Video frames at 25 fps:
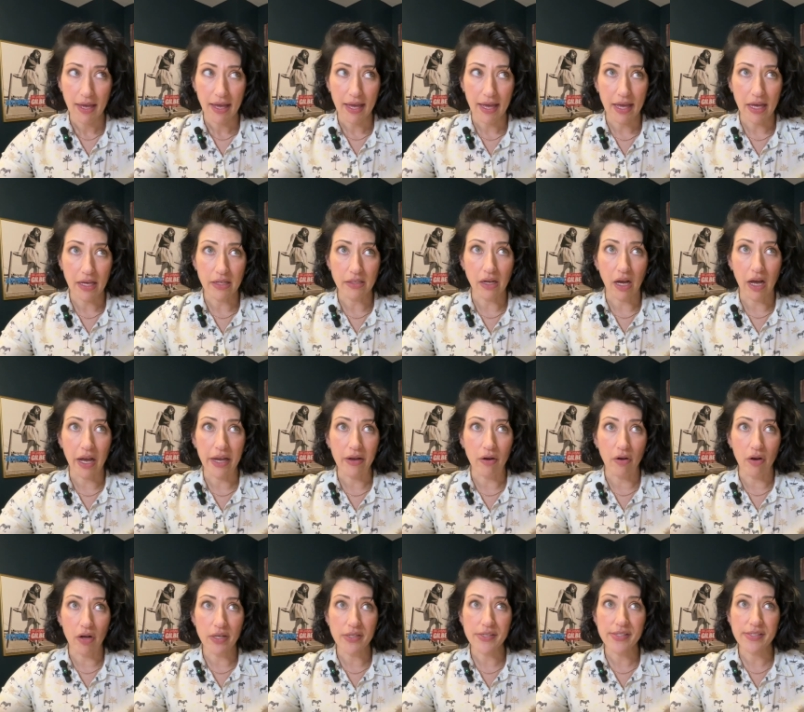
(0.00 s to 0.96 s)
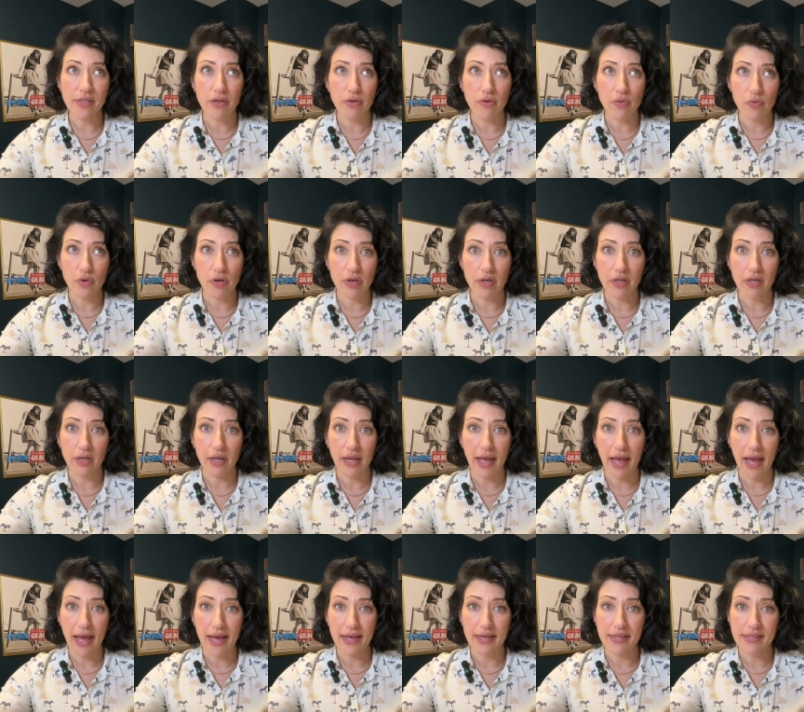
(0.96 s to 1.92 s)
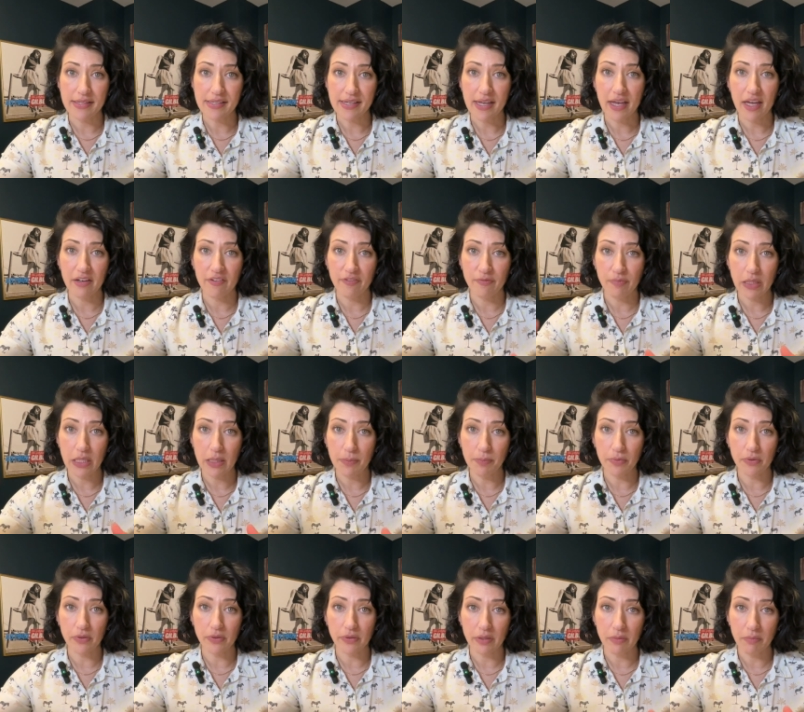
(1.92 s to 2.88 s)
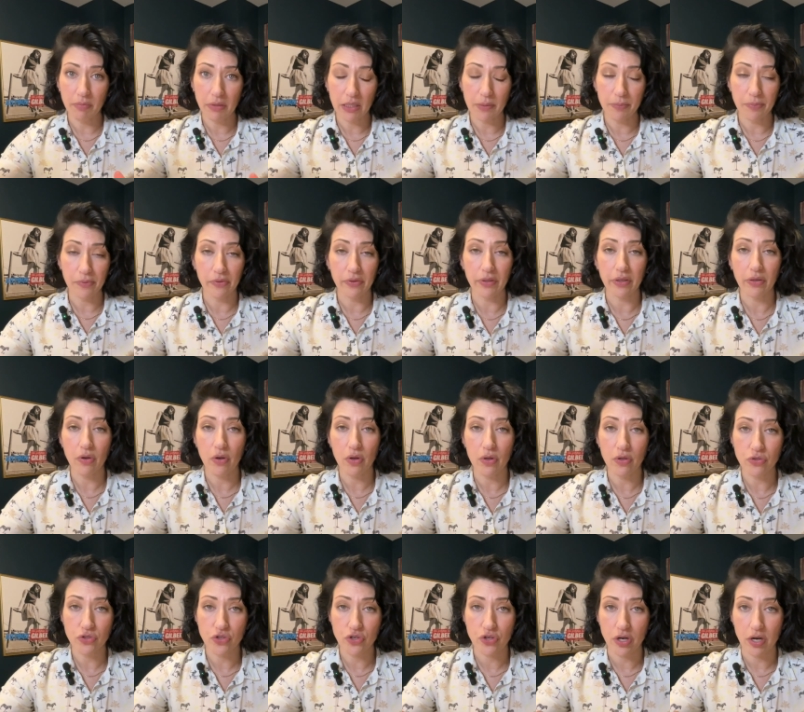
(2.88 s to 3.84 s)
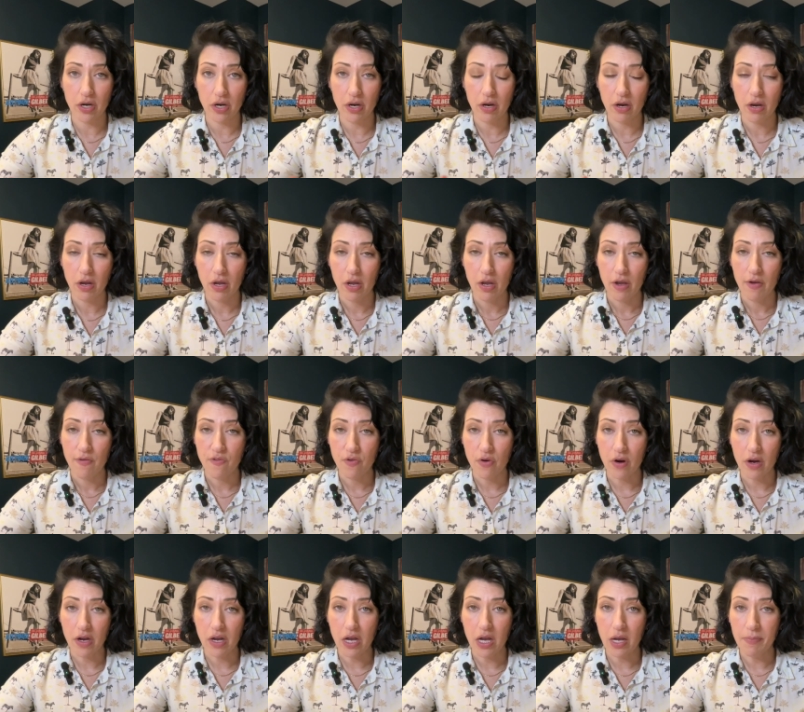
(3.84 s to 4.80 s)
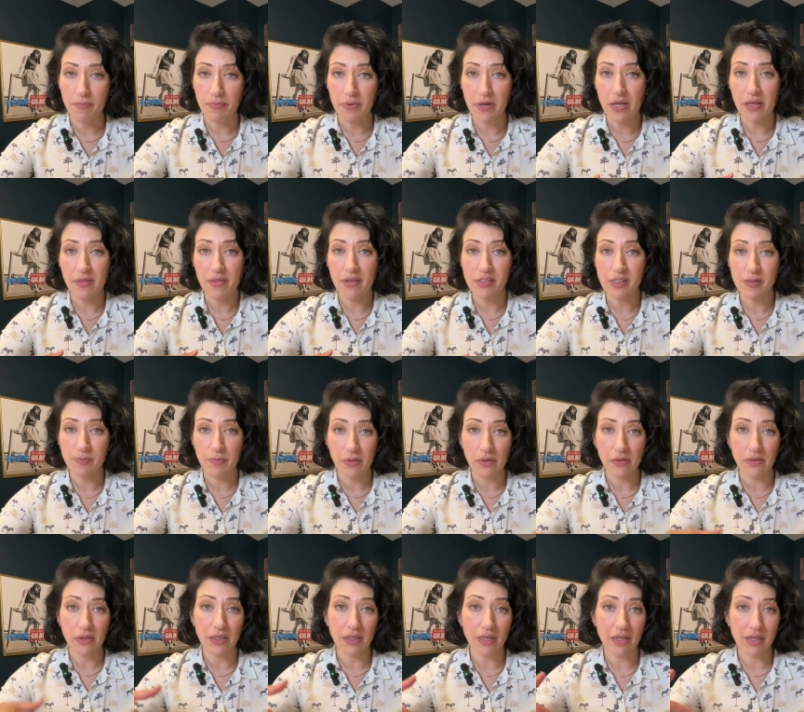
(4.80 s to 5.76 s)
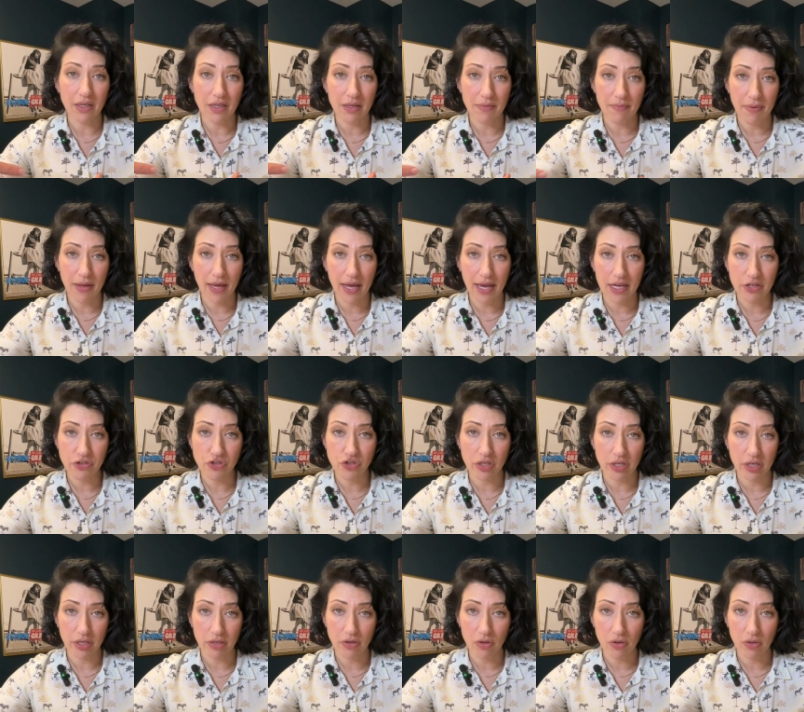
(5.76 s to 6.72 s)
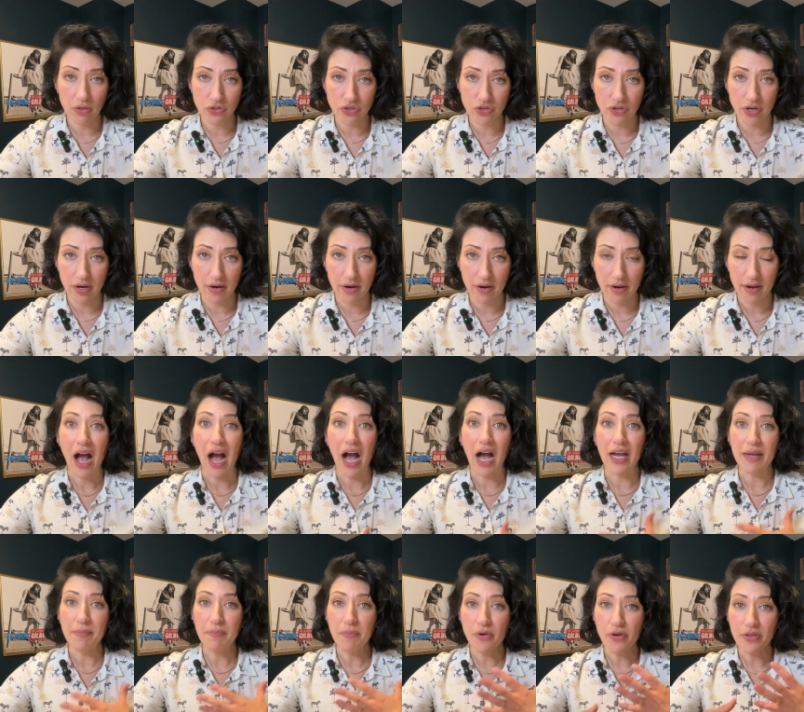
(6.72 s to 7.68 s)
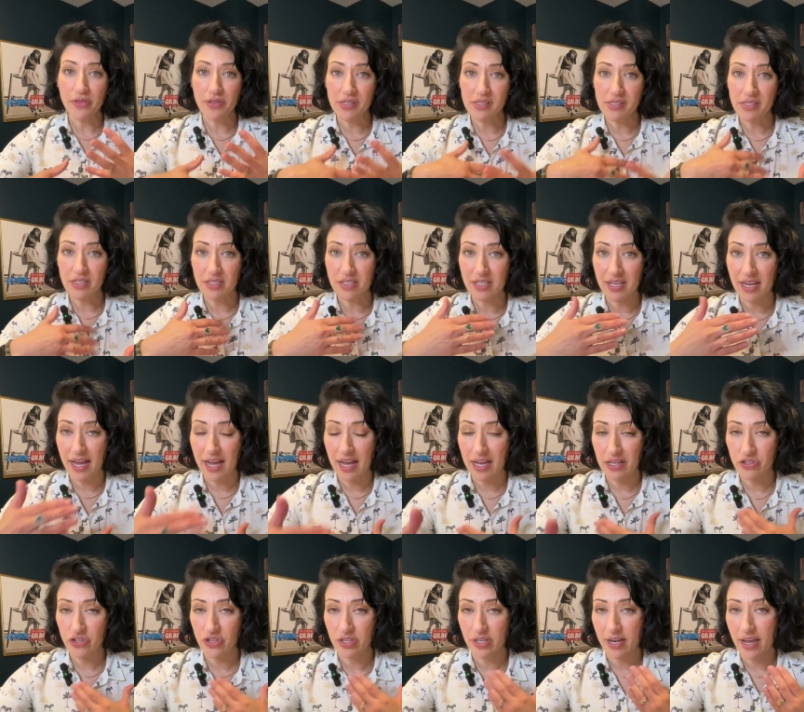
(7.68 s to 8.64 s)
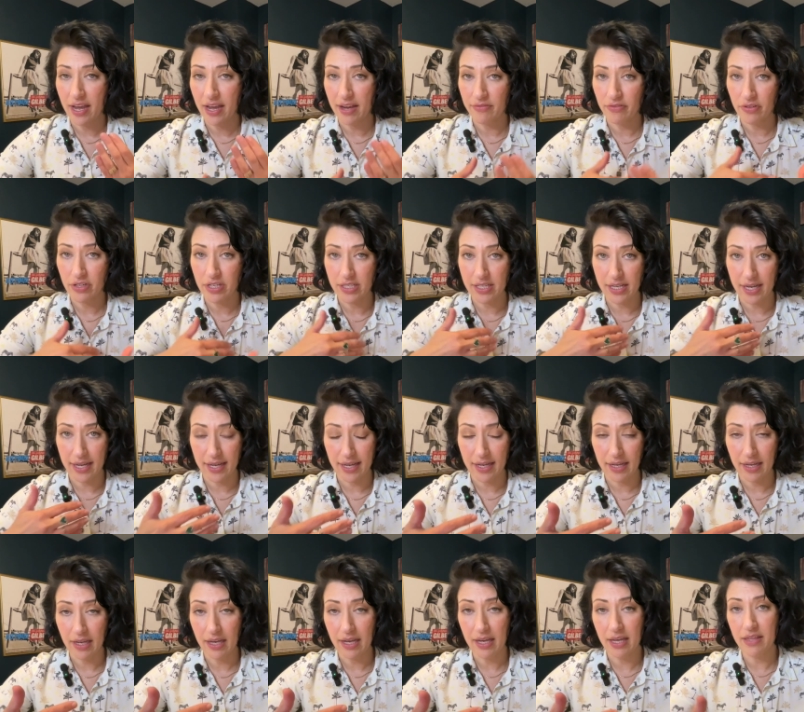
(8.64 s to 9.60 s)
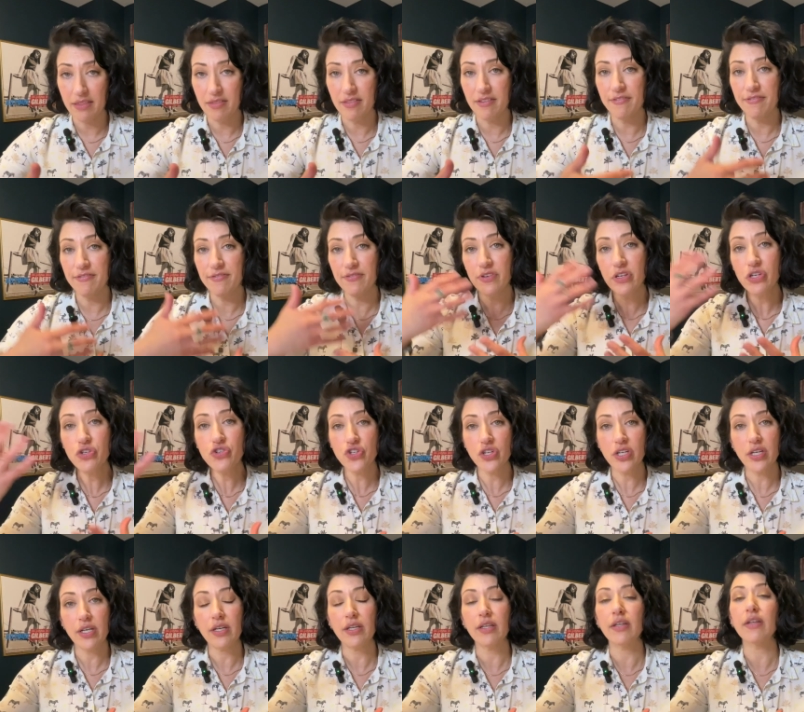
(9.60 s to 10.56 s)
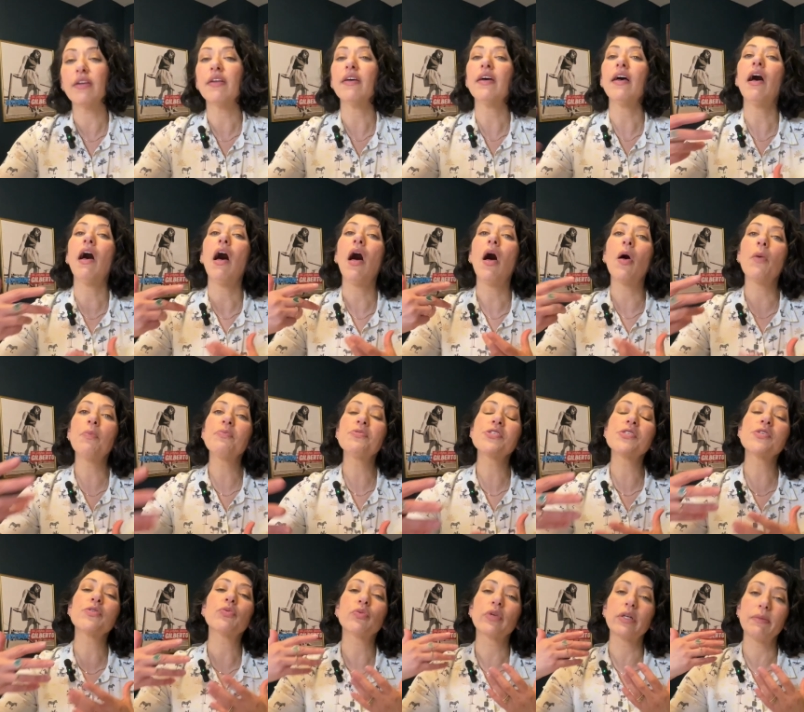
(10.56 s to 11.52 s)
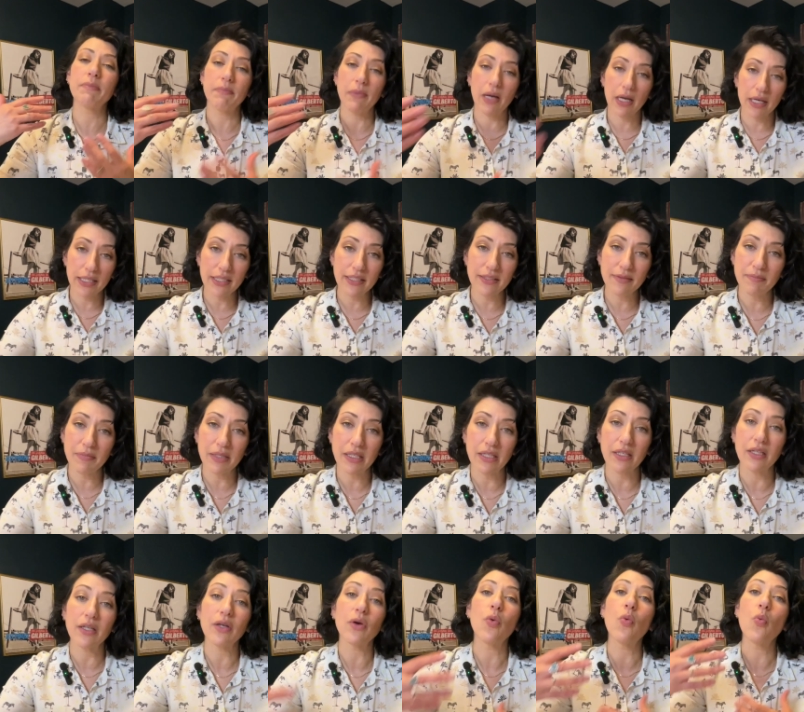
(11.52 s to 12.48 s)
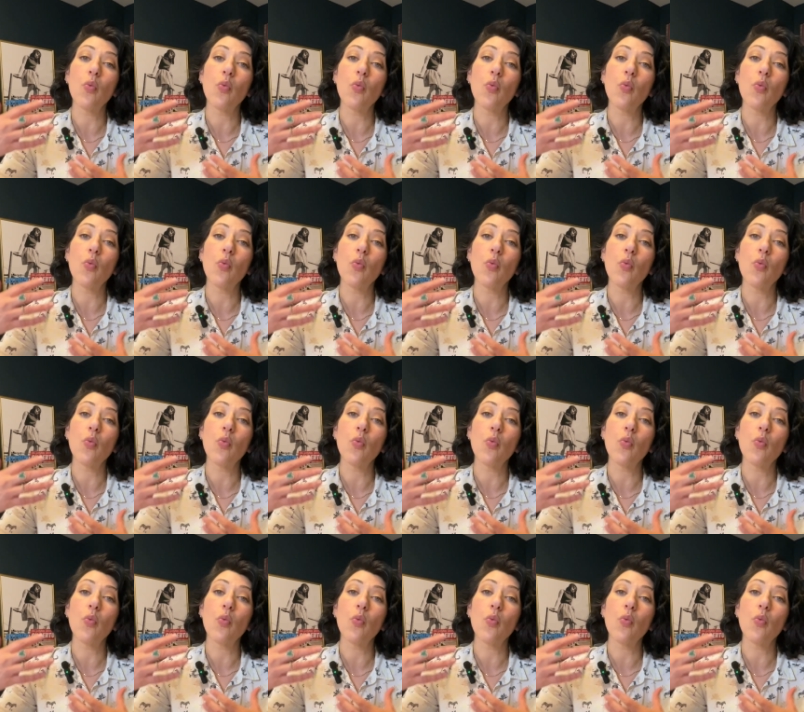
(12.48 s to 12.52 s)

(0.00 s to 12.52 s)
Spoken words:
and I also work as head of people and culture for a company that's building a compassionate culture. I put this into action every day, and the vision helps remind me